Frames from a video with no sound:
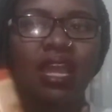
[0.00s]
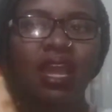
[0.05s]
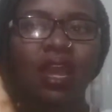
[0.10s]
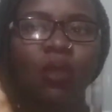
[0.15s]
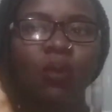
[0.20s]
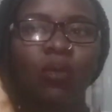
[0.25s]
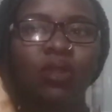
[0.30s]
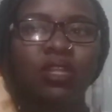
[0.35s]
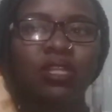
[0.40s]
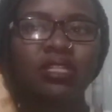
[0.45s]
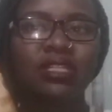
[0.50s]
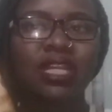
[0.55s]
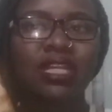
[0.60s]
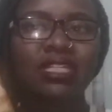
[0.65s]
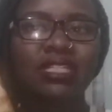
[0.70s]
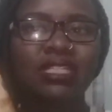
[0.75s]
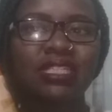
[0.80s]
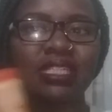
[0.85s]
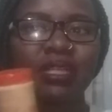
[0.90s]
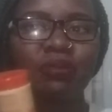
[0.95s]
When it's
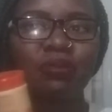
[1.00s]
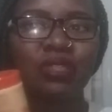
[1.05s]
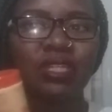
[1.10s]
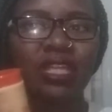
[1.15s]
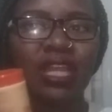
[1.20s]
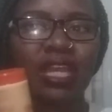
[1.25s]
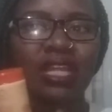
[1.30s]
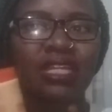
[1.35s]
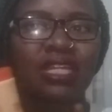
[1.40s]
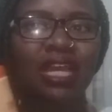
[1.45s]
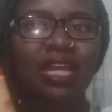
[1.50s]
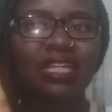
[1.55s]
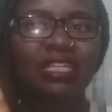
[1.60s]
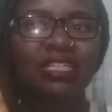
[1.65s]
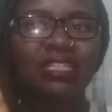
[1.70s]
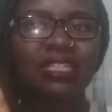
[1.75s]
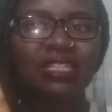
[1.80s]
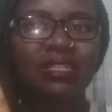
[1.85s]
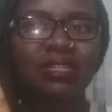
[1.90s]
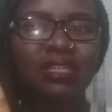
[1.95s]
antiseptic and
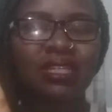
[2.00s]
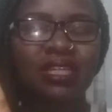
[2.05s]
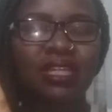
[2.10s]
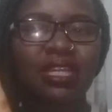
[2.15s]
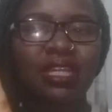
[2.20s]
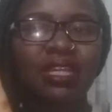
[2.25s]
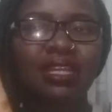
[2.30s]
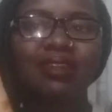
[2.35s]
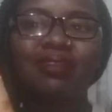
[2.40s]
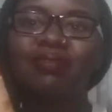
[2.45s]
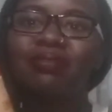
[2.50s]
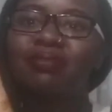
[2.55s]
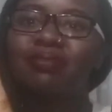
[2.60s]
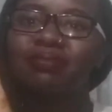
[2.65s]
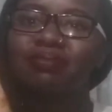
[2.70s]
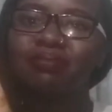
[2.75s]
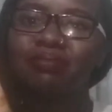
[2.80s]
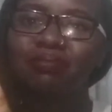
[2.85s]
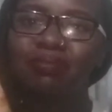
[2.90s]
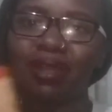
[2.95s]

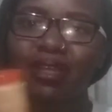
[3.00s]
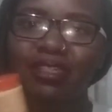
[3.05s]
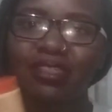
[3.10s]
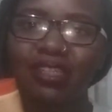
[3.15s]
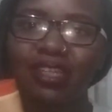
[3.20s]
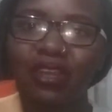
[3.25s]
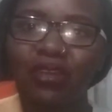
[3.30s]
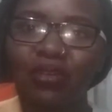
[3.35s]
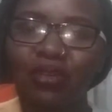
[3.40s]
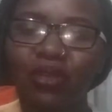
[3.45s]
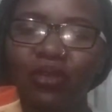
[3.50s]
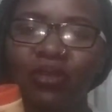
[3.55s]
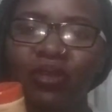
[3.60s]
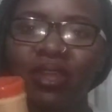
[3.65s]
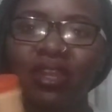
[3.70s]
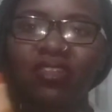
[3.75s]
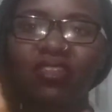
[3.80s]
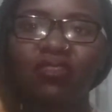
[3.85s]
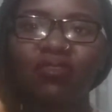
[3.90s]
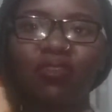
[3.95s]
antibacterial,
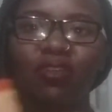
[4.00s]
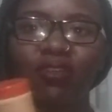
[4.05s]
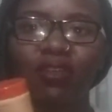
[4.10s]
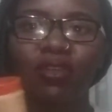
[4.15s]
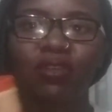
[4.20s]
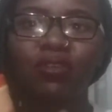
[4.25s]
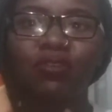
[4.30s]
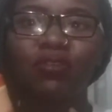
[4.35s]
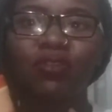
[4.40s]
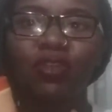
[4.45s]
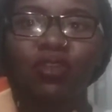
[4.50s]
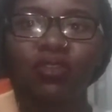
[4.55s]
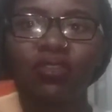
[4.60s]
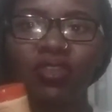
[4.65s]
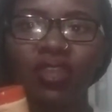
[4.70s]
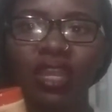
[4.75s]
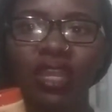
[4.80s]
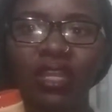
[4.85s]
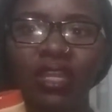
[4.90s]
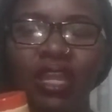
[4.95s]
it's very good for your
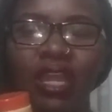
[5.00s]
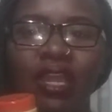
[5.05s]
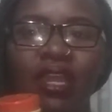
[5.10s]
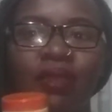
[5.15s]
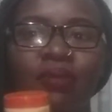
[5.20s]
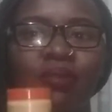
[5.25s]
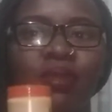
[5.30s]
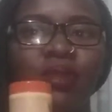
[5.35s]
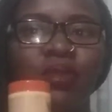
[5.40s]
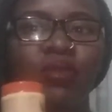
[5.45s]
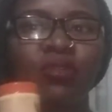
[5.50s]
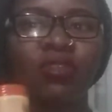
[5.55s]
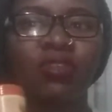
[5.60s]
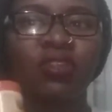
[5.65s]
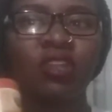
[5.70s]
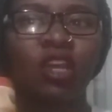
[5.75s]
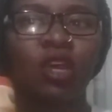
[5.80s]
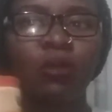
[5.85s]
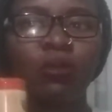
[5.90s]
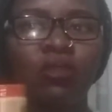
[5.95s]
skin because it
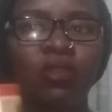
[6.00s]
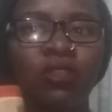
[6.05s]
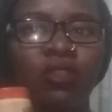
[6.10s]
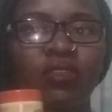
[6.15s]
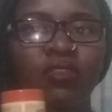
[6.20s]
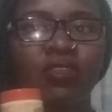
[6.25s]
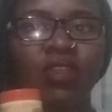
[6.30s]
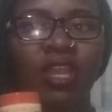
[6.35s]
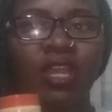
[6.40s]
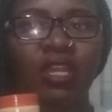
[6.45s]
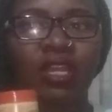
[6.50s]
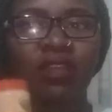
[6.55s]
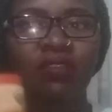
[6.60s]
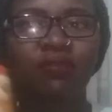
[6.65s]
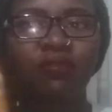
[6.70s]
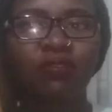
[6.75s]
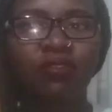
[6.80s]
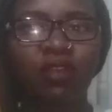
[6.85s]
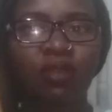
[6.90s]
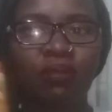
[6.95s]
helps in the skin
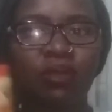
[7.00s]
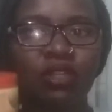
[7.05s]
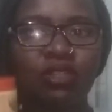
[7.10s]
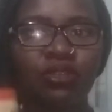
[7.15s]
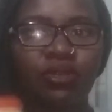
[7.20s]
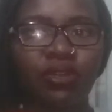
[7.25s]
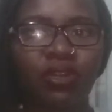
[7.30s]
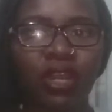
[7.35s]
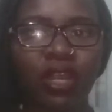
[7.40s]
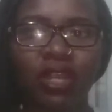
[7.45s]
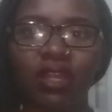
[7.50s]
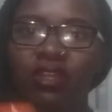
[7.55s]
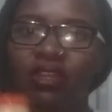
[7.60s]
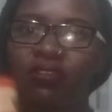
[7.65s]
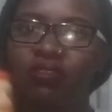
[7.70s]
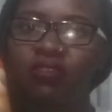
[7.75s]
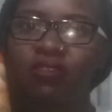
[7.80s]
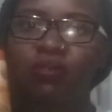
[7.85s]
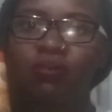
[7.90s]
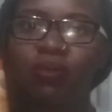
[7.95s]
inflammatory.
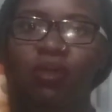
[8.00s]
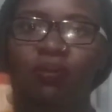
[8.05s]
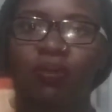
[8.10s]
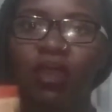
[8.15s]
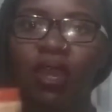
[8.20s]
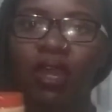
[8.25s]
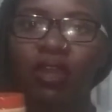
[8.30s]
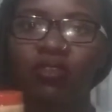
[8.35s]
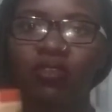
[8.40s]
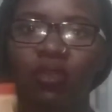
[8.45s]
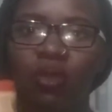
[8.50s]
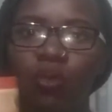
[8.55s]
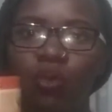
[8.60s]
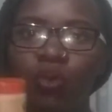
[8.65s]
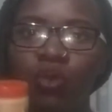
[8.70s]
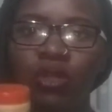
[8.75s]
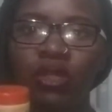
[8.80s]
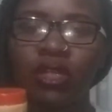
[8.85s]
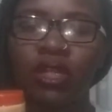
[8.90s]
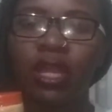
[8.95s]
If your baby has a
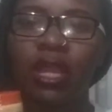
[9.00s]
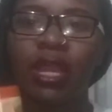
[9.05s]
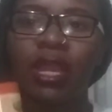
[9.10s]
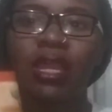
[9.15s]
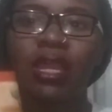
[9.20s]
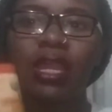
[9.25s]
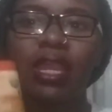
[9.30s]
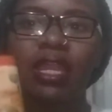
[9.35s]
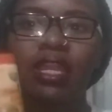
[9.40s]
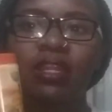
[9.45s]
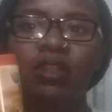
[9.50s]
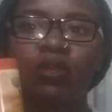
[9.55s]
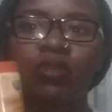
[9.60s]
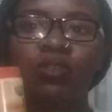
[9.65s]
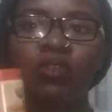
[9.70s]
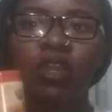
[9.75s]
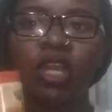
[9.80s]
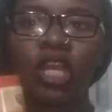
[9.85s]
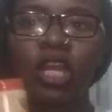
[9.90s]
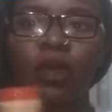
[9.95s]
wound, it
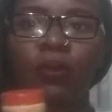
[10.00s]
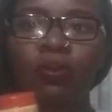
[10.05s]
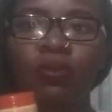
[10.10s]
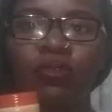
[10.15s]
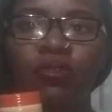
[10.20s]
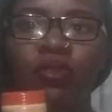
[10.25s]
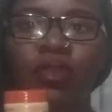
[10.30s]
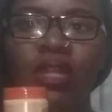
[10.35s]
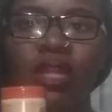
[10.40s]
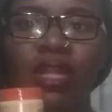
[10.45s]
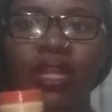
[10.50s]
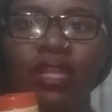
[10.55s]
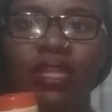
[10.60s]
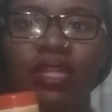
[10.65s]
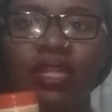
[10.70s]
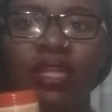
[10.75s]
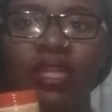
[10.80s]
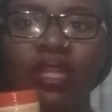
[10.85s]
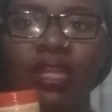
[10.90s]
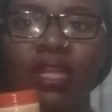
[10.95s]
also helps to
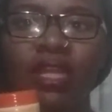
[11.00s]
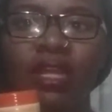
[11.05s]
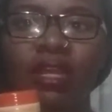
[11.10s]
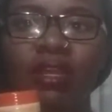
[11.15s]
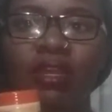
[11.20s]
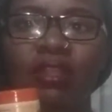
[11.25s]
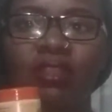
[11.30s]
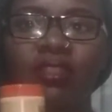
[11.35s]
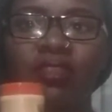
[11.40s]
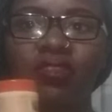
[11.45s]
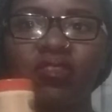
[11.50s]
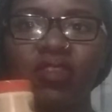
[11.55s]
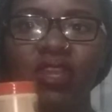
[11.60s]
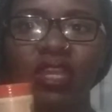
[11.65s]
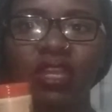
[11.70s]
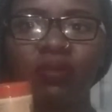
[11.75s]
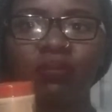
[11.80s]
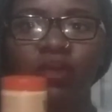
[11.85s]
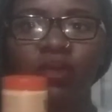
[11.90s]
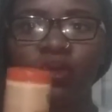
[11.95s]
clean the
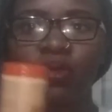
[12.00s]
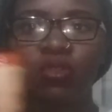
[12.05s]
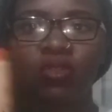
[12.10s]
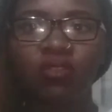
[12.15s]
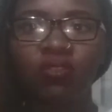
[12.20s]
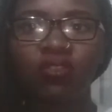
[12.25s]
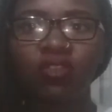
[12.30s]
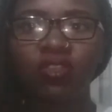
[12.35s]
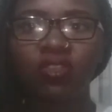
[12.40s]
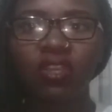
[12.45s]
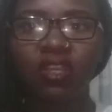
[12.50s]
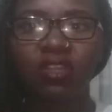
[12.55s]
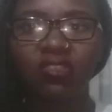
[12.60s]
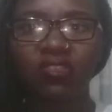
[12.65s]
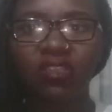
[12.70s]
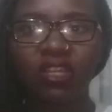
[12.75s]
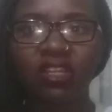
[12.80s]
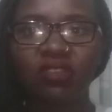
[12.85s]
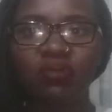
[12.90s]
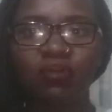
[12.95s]
skin because of its
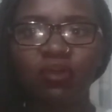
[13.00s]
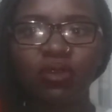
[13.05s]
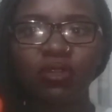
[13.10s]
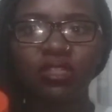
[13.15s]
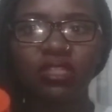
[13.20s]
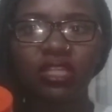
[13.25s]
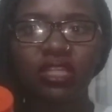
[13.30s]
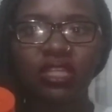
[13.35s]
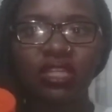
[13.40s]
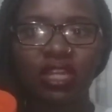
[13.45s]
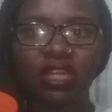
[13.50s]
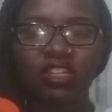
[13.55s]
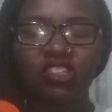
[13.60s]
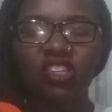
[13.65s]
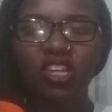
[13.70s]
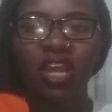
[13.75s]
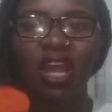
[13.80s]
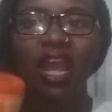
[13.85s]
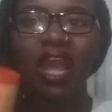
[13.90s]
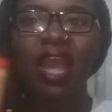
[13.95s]
antibiotic
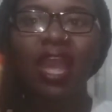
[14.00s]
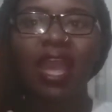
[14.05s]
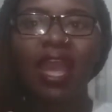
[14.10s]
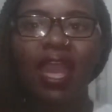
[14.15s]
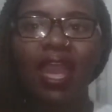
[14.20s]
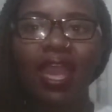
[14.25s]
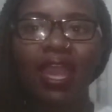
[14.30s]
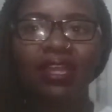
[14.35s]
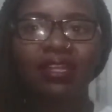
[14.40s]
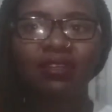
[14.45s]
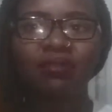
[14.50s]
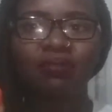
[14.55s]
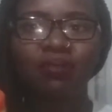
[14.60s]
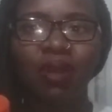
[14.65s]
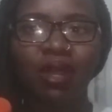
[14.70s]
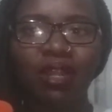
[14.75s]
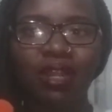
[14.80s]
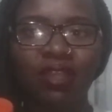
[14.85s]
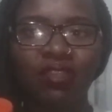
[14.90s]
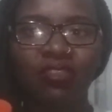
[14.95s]
nature, and
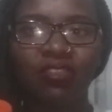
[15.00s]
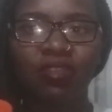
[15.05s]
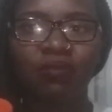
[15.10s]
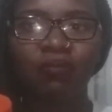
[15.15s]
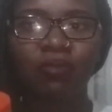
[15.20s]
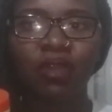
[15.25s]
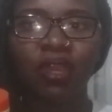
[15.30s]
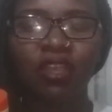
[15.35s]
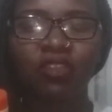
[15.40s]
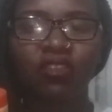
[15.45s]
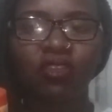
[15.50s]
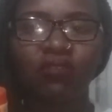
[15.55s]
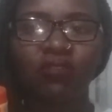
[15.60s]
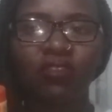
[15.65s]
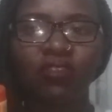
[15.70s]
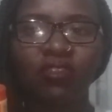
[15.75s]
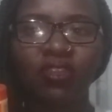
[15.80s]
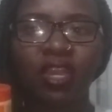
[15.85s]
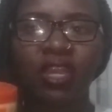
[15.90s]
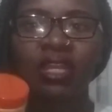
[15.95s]
balance the pH of the
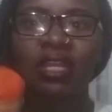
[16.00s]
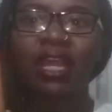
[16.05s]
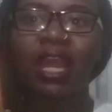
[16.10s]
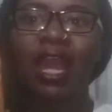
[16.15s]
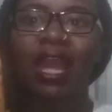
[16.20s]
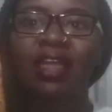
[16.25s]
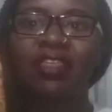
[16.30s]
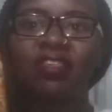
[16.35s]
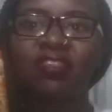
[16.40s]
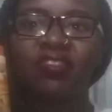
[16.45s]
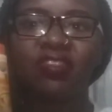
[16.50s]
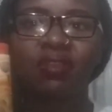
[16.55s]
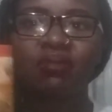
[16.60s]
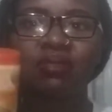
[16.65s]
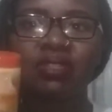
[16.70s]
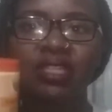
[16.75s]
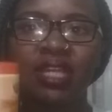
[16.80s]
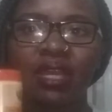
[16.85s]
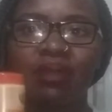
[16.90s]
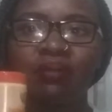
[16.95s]
skin, at the
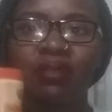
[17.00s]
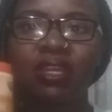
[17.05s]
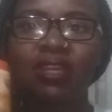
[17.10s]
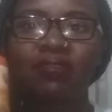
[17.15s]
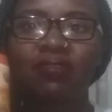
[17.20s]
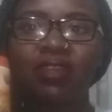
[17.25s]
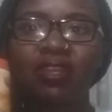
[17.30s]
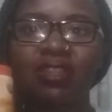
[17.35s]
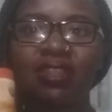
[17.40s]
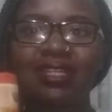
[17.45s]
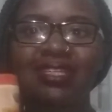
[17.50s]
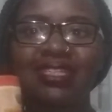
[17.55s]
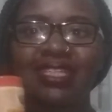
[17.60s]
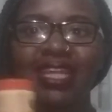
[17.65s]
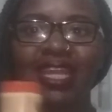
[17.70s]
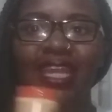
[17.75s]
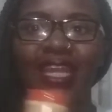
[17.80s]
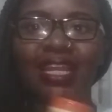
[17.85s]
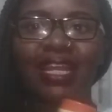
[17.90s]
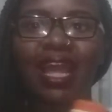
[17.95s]
same time giving the
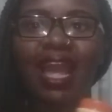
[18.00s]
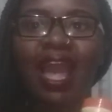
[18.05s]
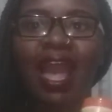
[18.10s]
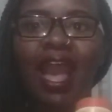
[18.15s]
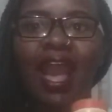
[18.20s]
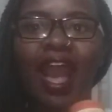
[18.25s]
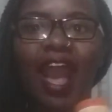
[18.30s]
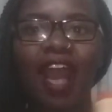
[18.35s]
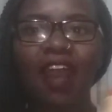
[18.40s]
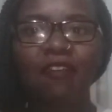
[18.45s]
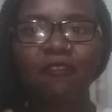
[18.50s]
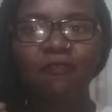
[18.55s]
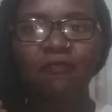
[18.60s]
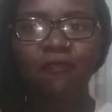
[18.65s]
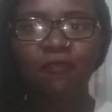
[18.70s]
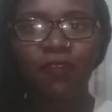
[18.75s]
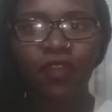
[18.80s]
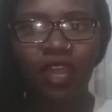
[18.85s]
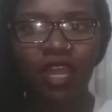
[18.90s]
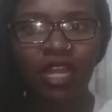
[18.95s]
skin a
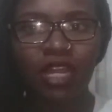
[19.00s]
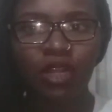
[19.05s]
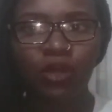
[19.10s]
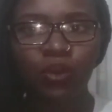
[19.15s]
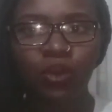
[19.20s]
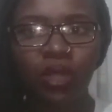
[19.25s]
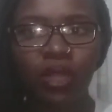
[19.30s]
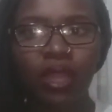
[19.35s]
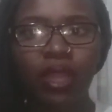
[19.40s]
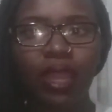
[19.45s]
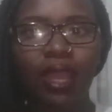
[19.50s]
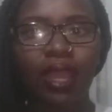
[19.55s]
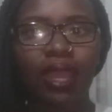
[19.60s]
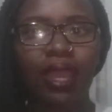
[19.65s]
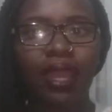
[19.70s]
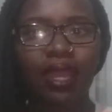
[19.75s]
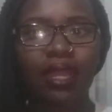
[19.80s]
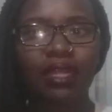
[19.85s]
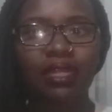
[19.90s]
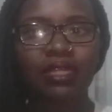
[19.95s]
fair look
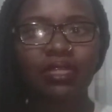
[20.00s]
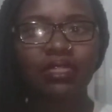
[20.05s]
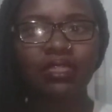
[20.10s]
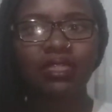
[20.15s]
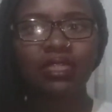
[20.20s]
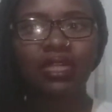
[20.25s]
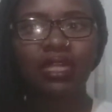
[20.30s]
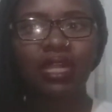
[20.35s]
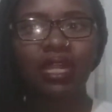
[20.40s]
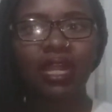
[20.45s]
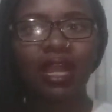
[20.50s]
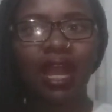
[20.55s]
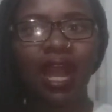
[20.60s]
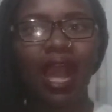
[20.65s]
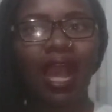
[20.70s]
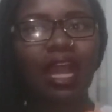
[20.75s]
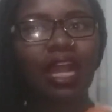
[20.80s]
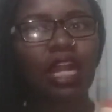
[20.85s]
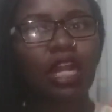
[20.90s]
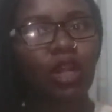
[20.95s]
and
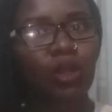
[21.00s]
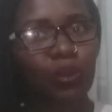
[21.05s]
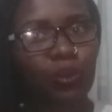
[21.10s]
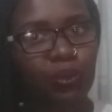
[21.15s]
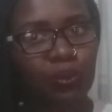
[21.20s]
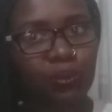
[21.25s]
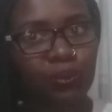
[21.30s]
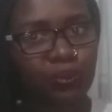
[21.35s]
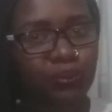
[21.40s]
a glow.